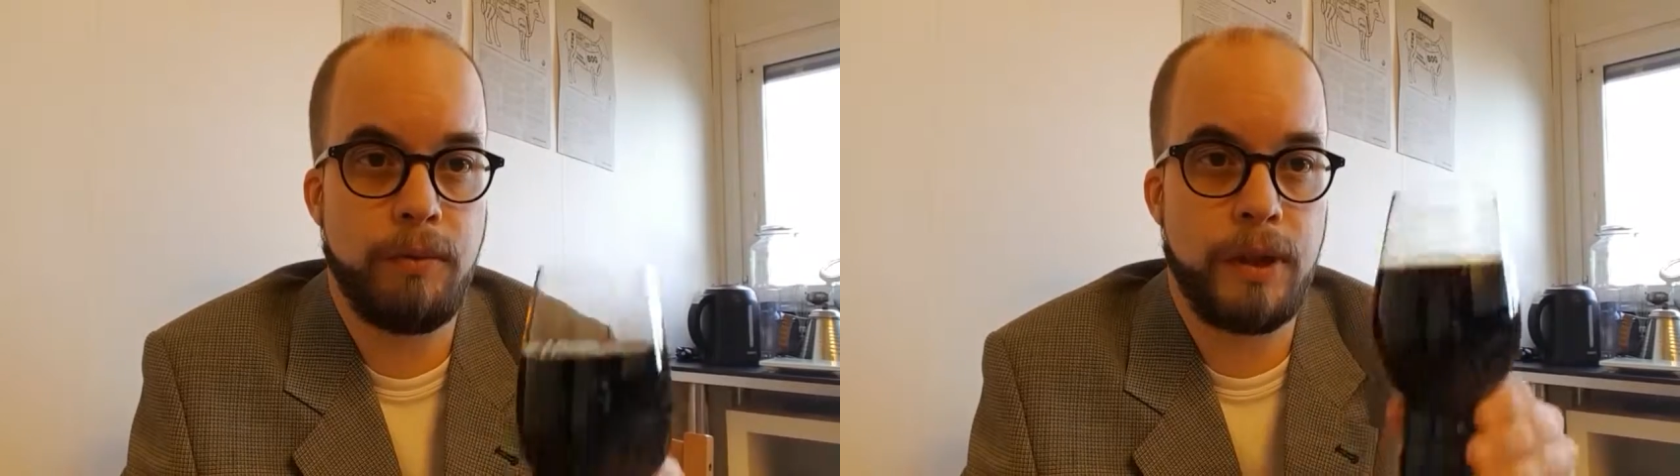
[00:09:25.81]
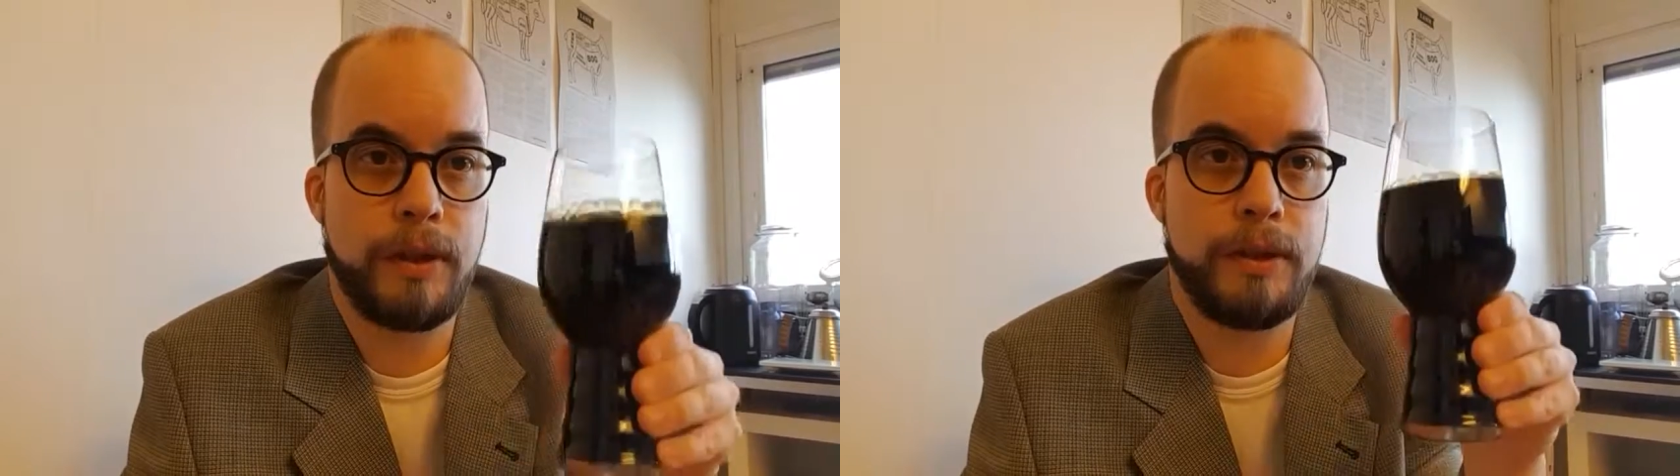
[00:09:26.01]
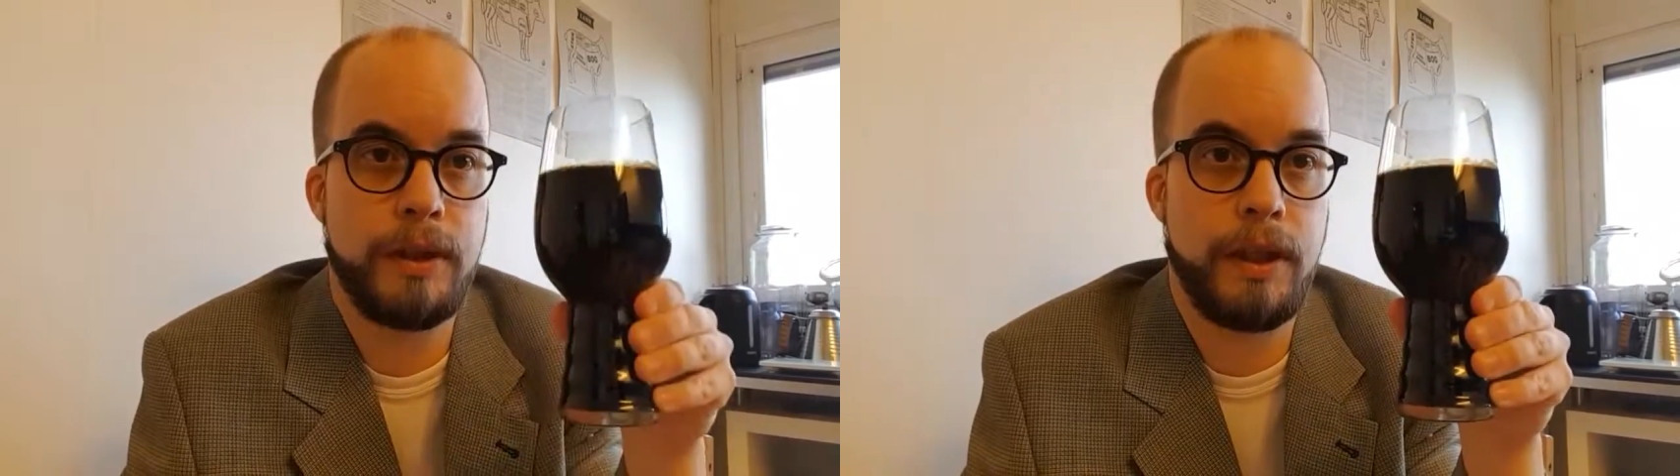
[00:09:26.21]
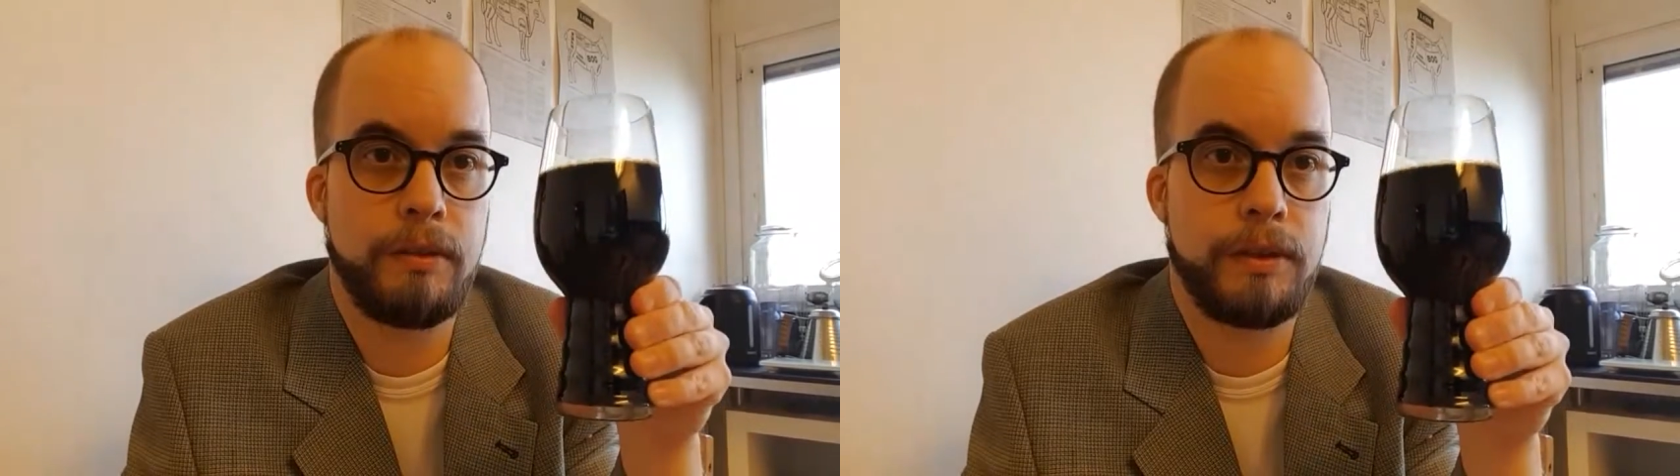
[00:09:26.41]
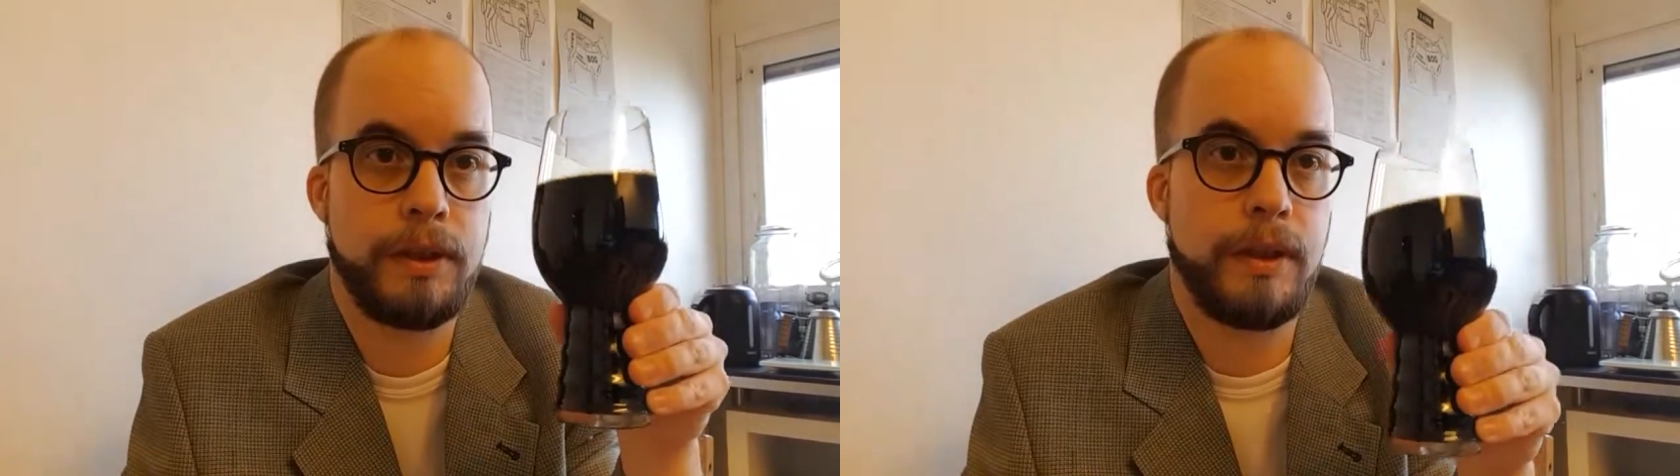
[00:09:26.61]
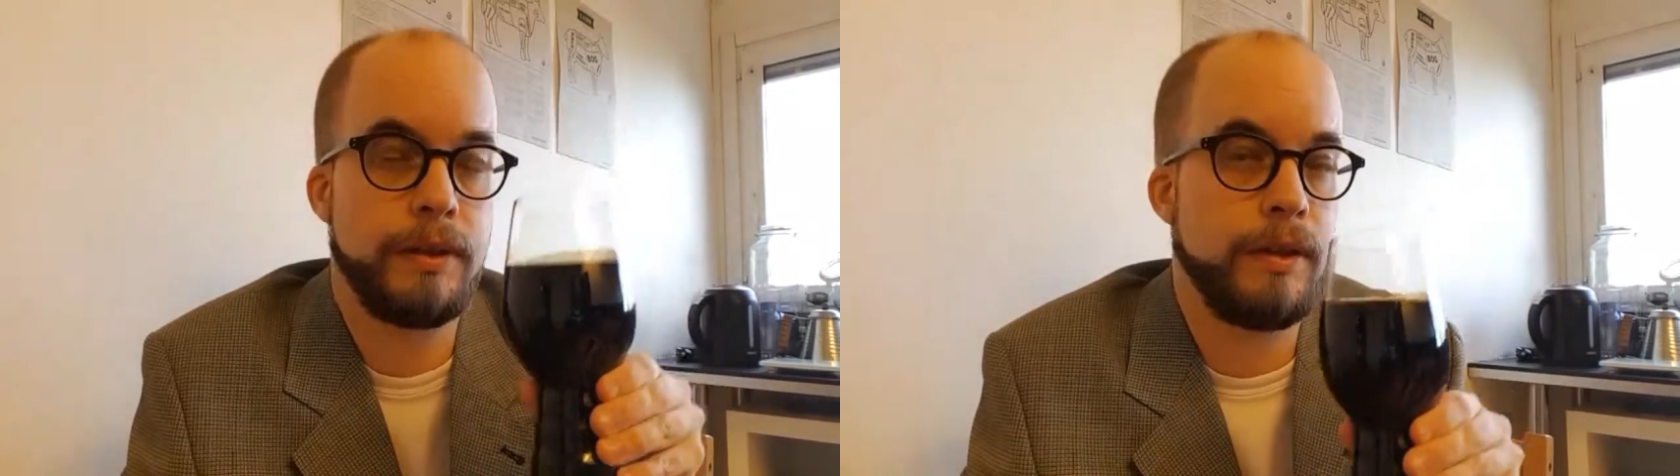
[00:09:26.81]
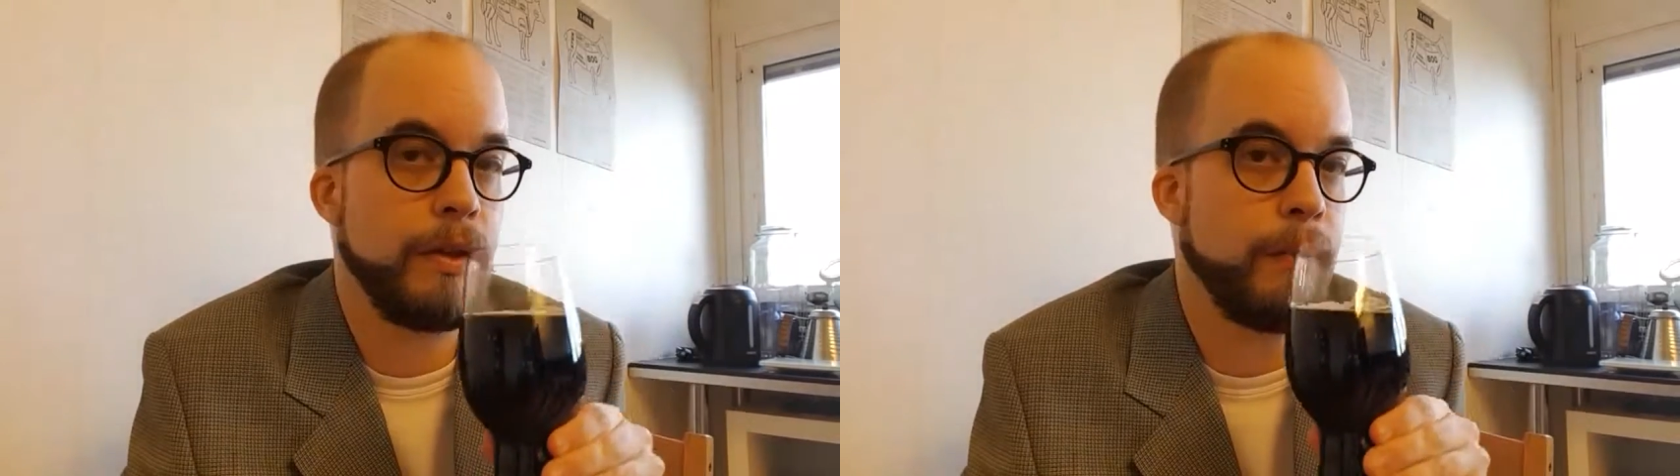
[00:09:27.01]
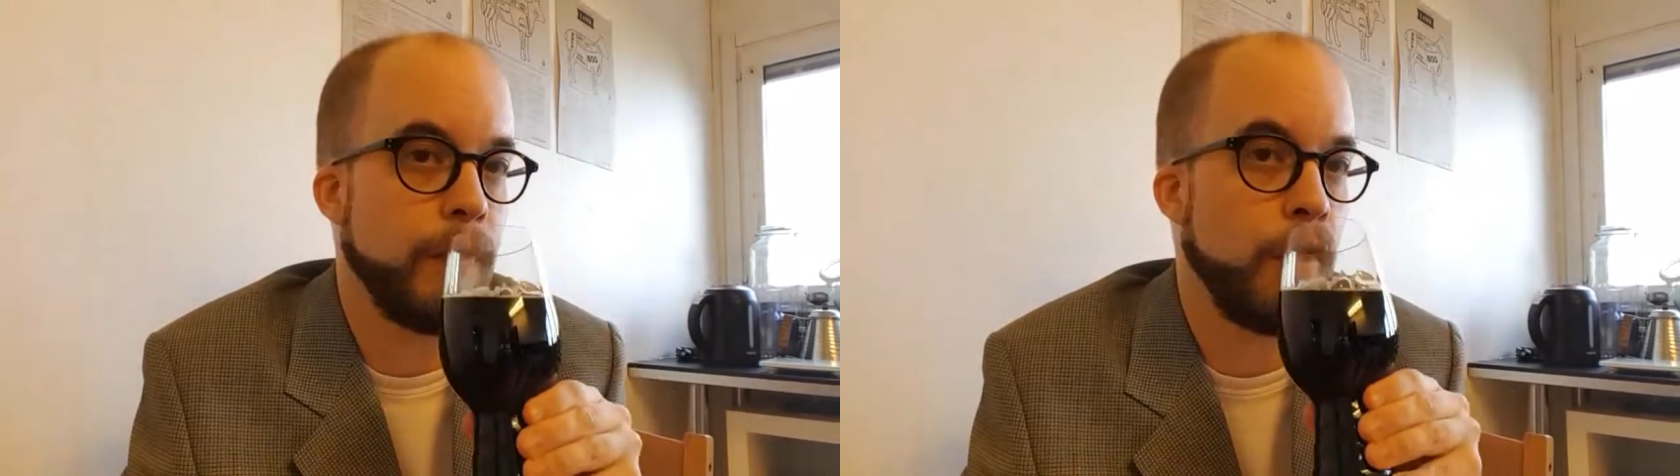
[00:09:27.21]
real good stout. Cheers to you.